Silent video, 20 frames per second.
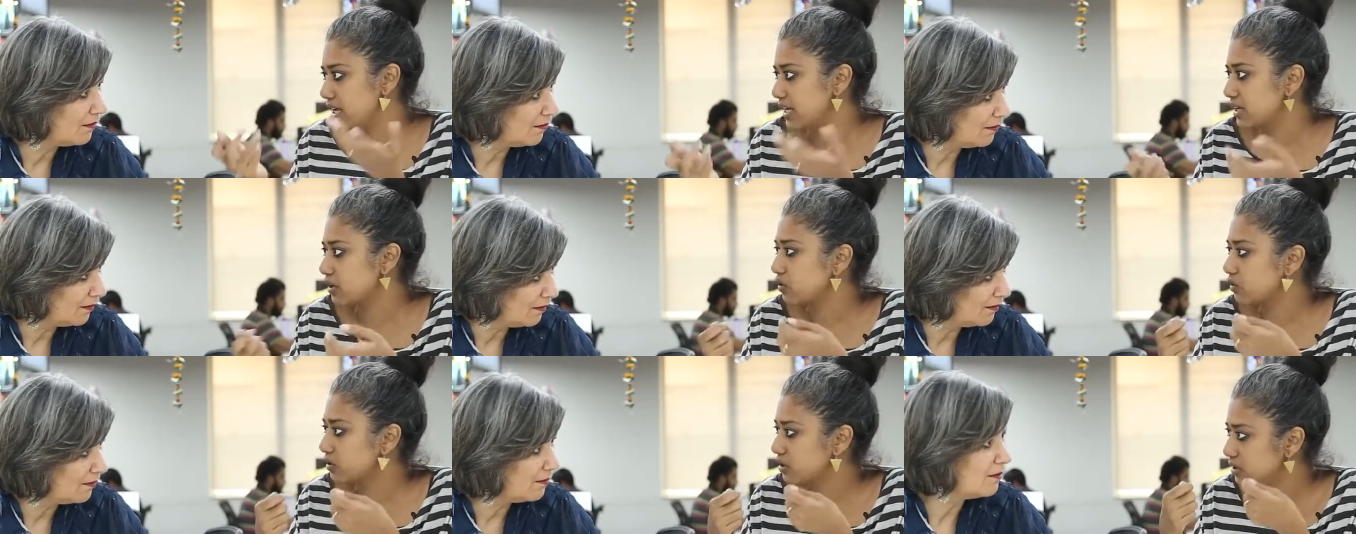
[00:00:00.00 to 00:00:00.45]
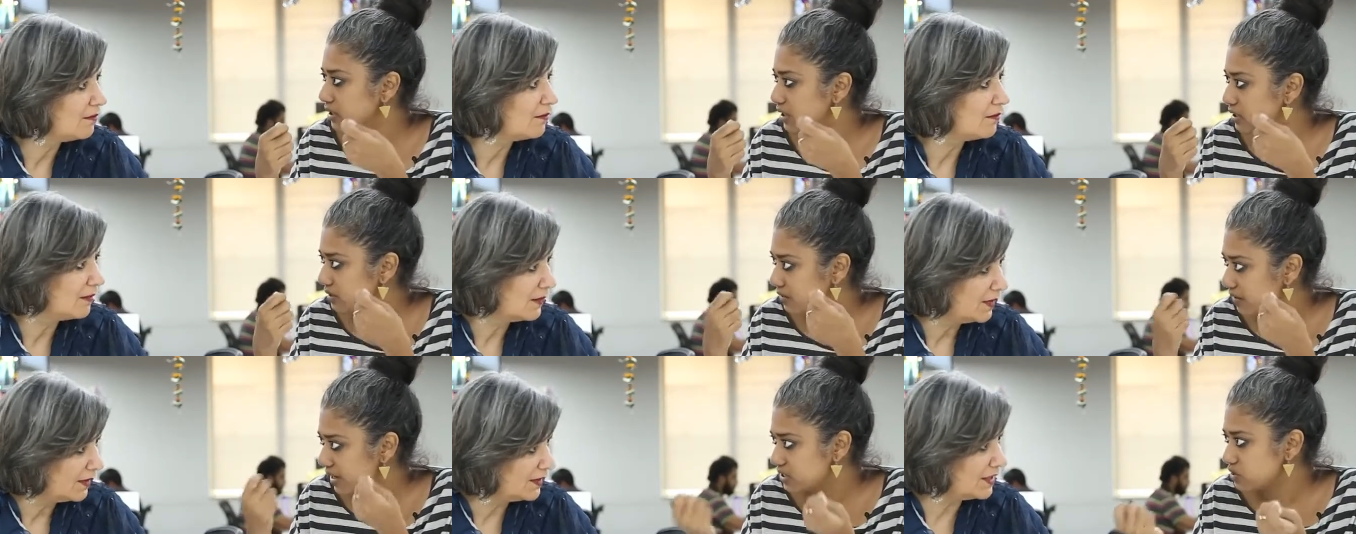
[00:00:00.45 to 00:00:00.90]
Speaker 1: like you know the the
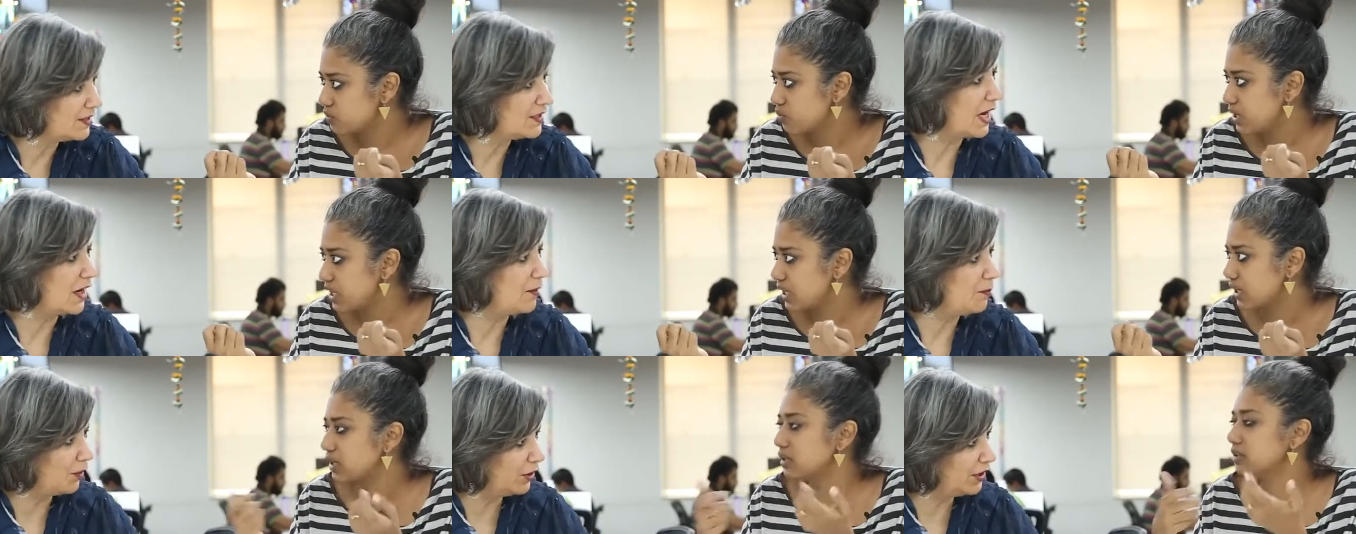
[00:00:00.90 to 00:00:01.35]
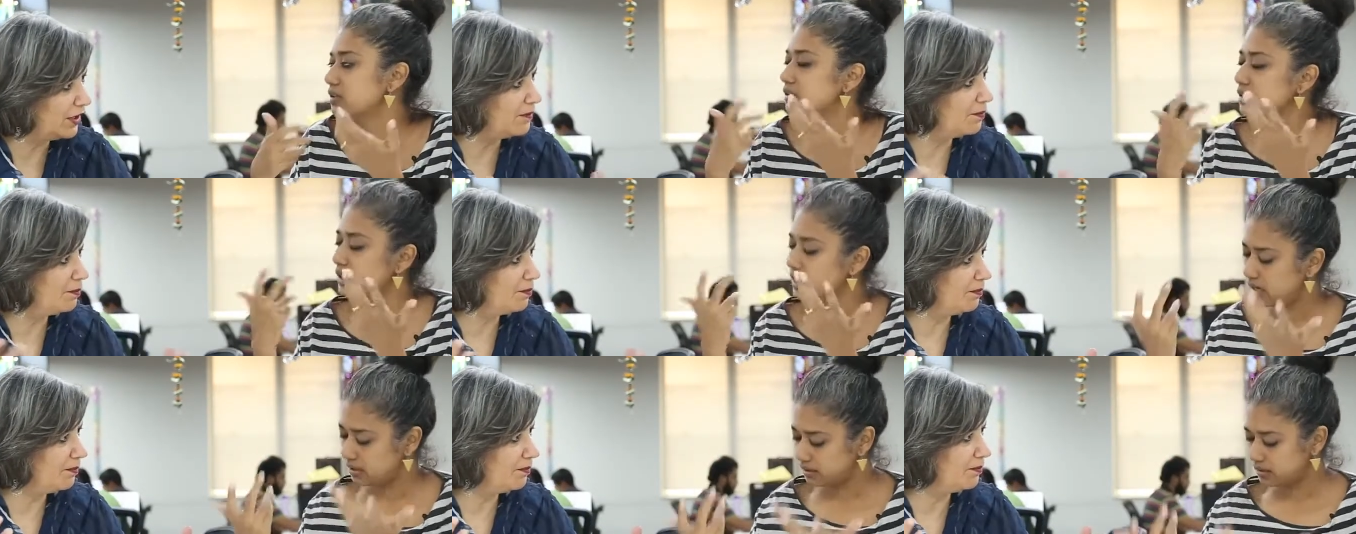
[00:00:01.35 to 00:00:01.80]
threads. The tarpaulin.
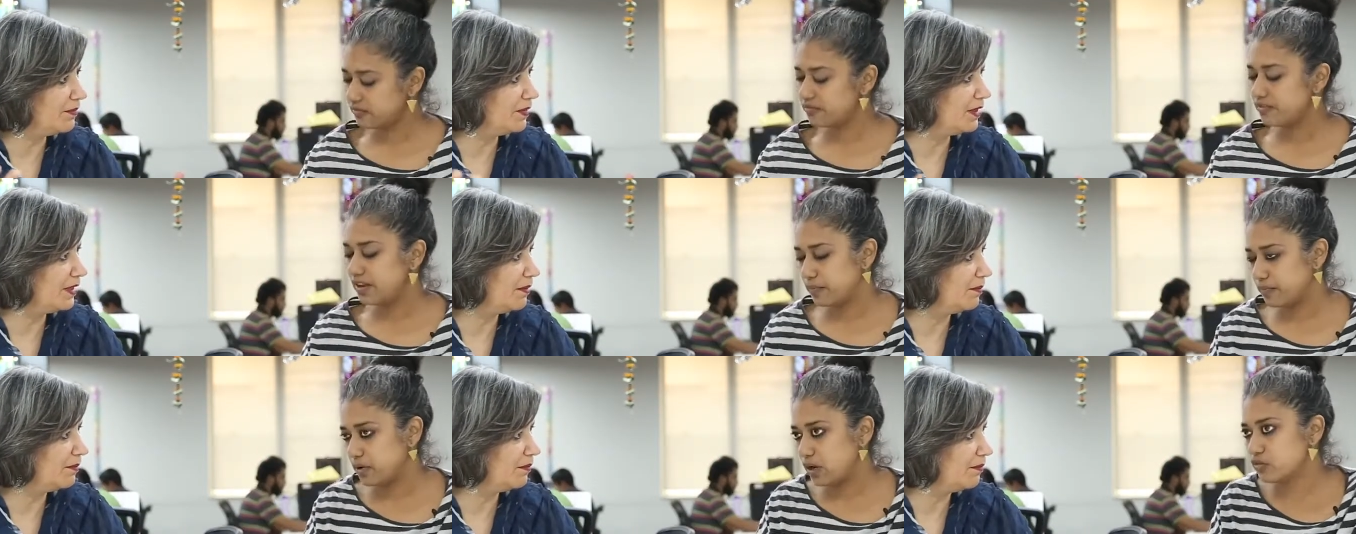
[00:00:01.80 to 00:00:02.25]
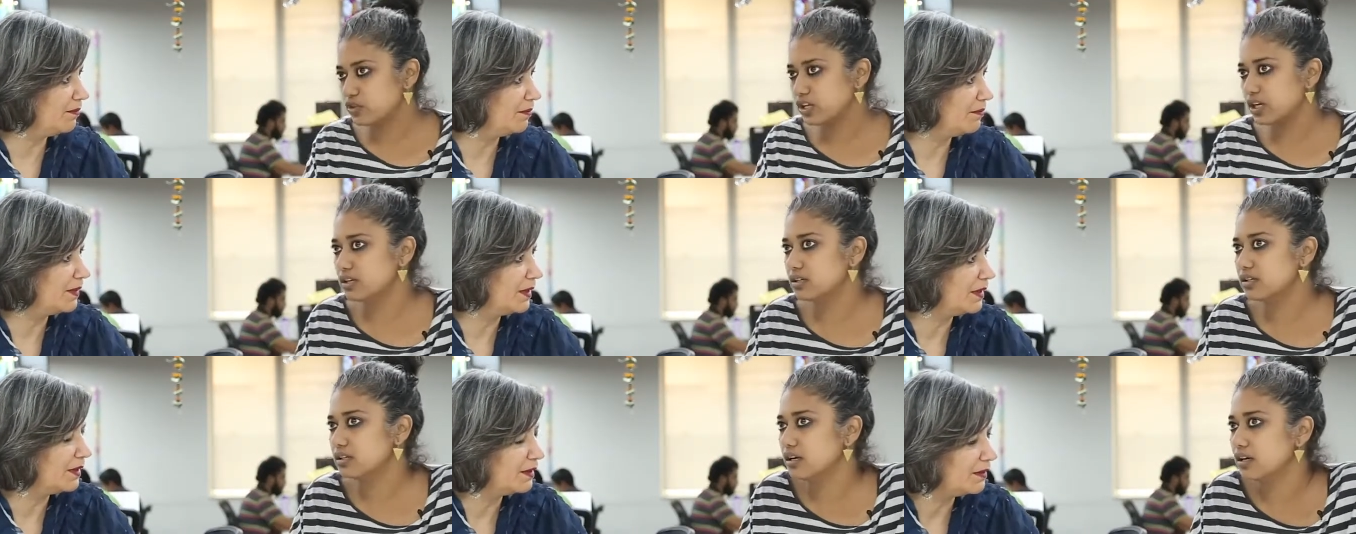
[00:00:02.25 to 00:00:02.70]
yeah, they flap out
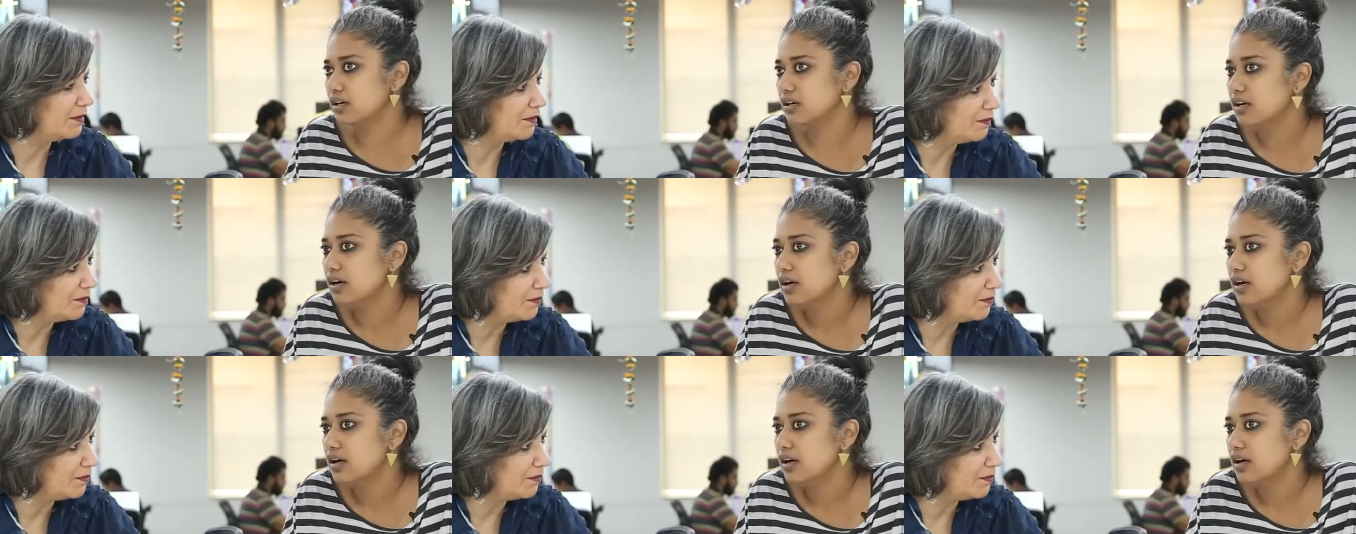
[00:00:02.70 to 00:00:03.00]
and uh,